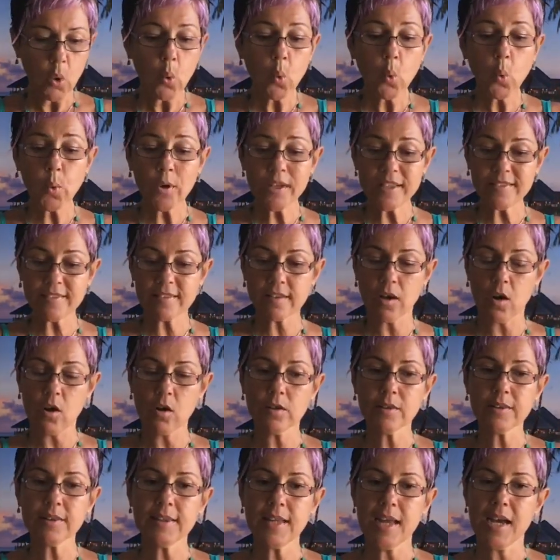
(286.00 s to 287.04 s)
which
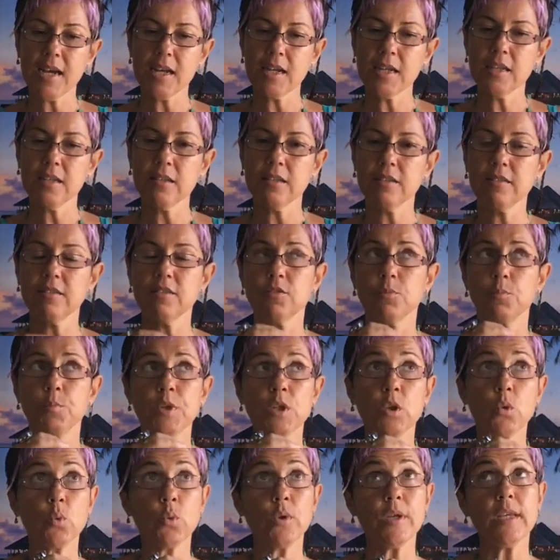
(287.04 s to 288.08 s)
contains
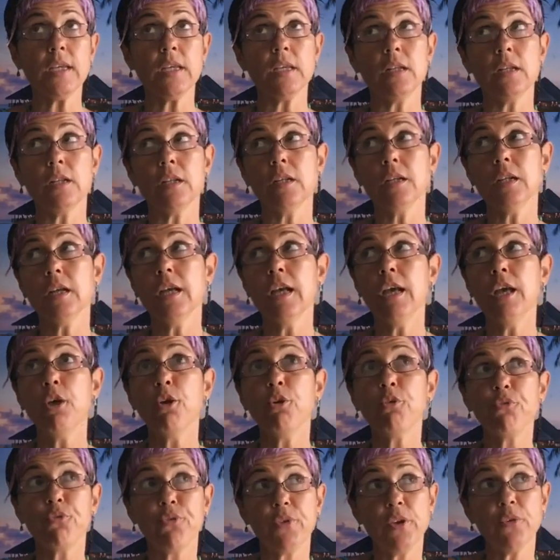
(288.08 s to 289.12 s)
between
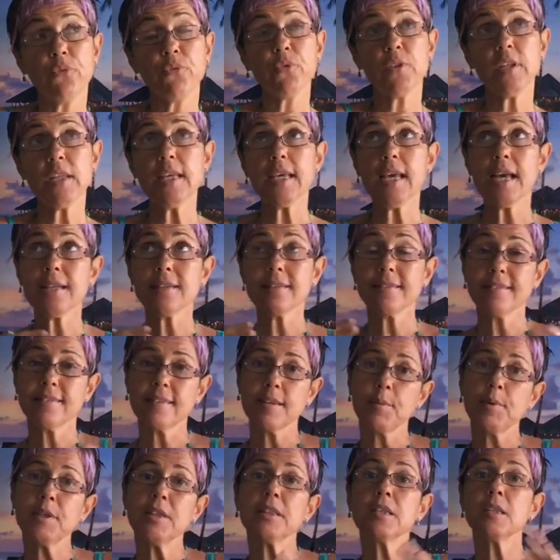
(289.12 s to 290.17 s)
50 and
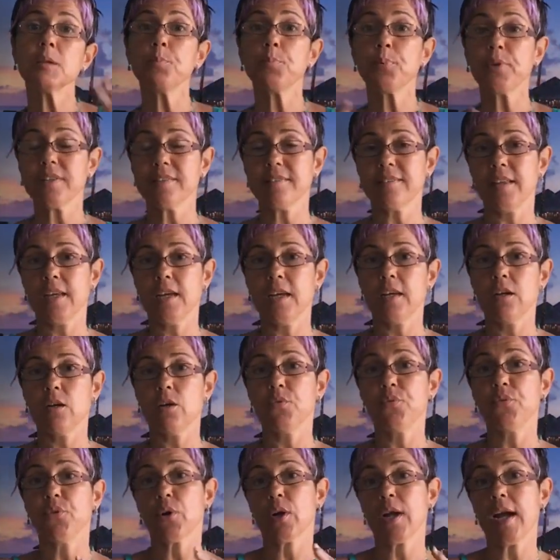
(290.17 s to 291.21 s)
70%
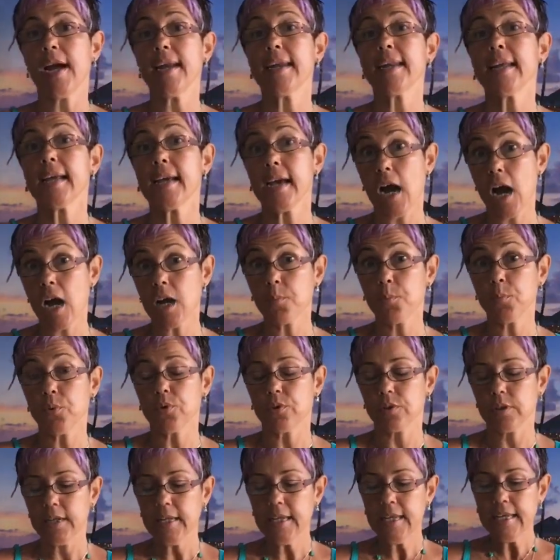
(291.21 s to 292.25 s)
of organic carbon.
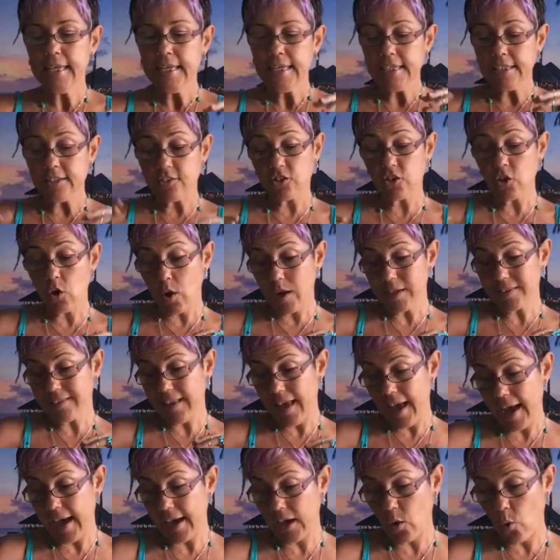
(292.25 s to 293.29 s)
It's not as
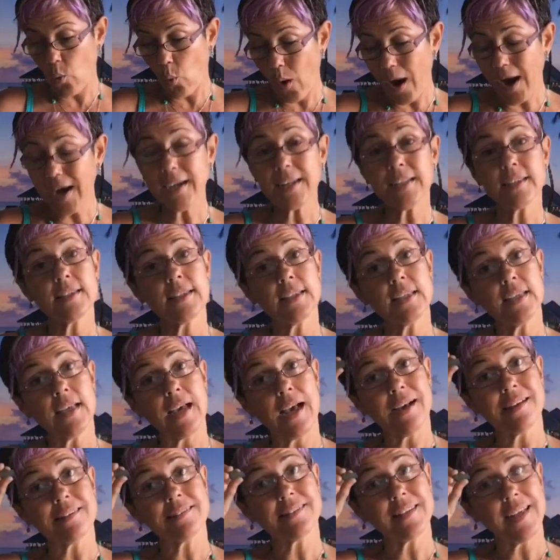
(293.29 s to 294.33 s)
high quality
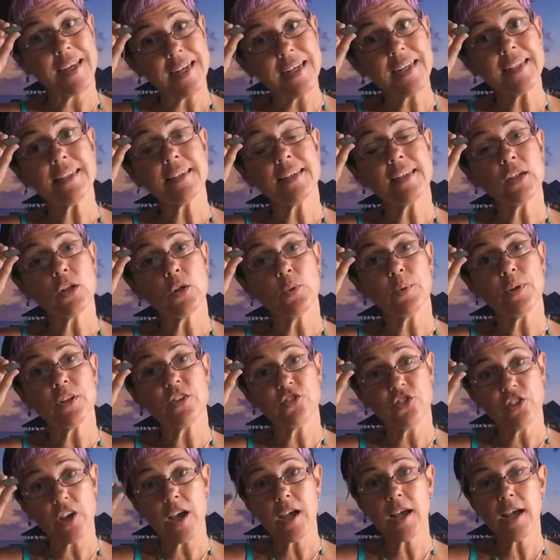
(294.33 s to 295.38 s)
as Elite Noble
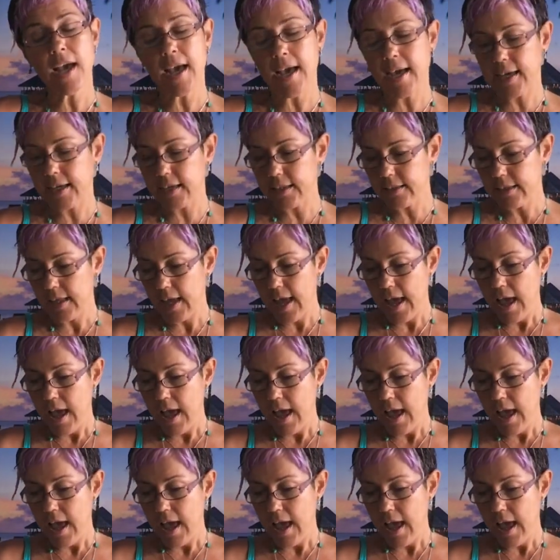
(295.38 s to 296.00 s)
Shungite,